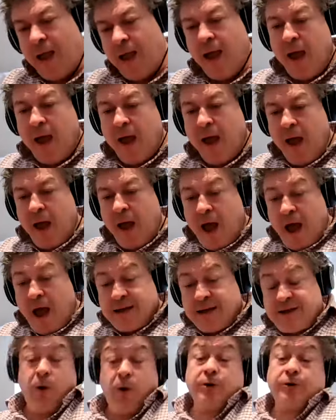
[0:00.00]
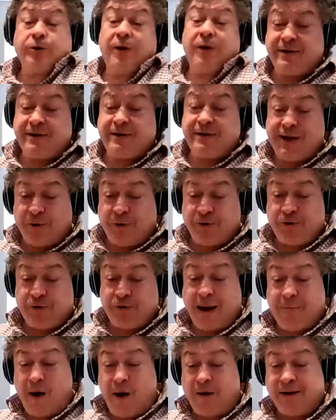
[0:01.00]
yeah. And so all credit to the old
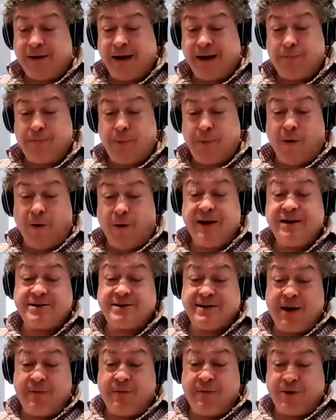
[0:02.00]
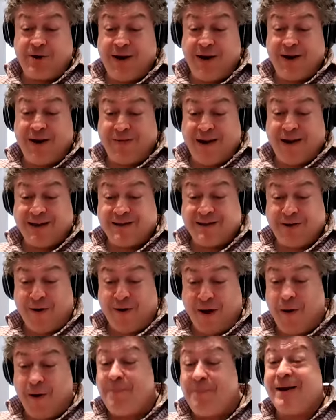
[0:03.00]
direct marketing boys. They were doing this, you know,
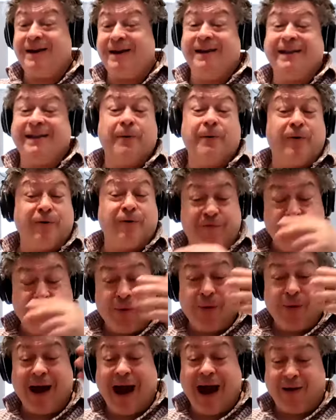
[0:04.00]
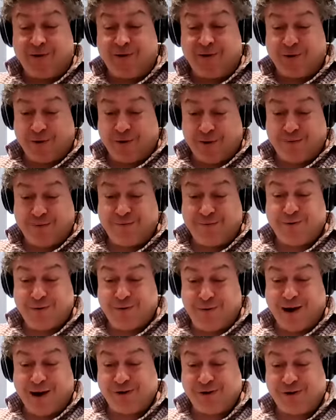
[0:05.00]
admittedly, there were fewer ethical
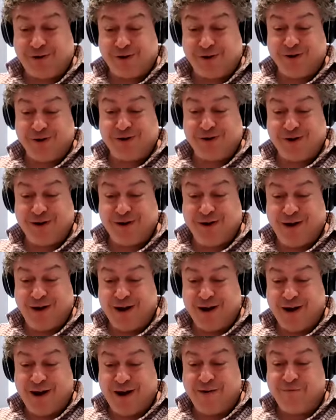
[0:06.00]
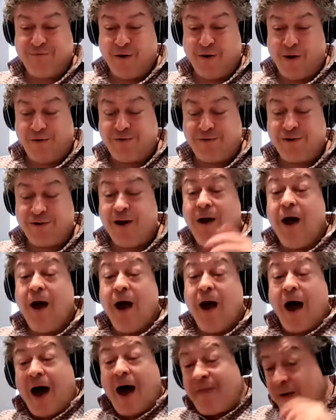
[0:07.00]
questions uh, involved.
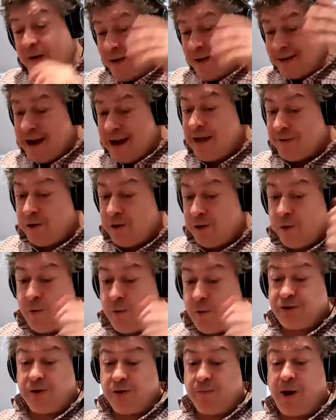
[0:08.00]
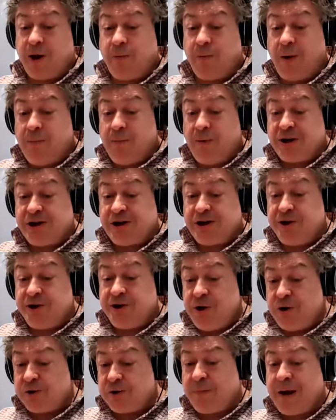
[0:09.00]
Uh, there is an ethical question, by the way, which is
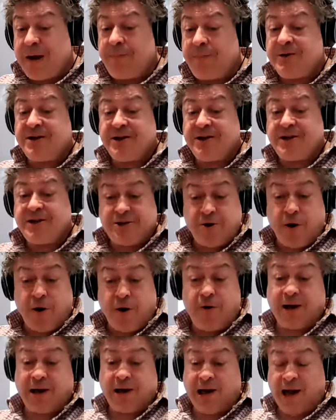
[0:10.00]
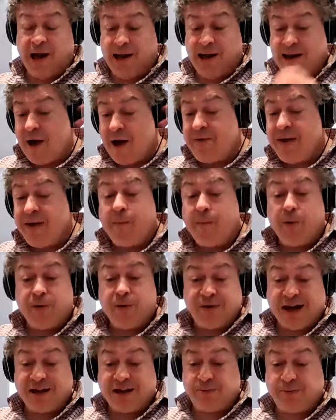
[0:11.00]
newspapers historically, now they're more
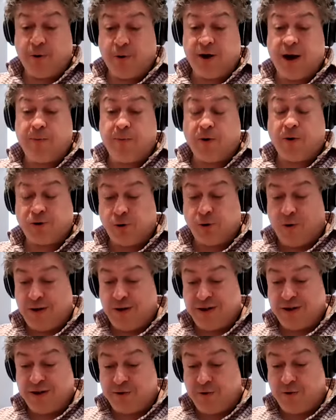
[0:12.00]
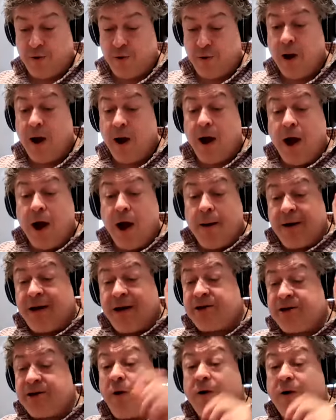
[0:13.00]
desperate. I'm not sure this is true, but
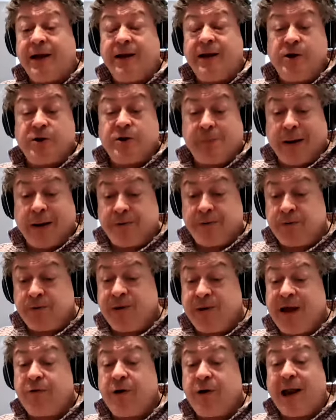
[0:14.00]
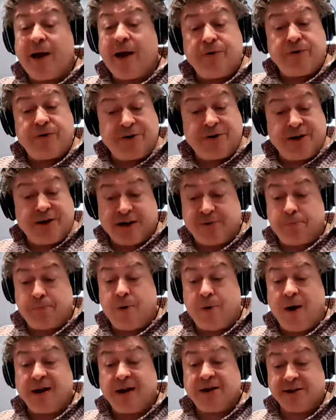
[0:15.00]
historically, newspapers would never allow you to test
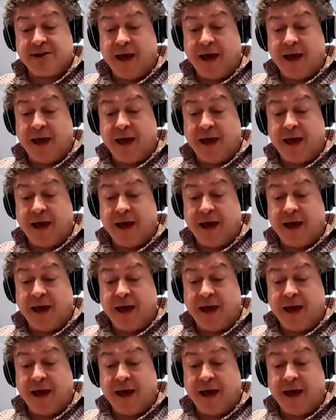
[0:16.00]
price that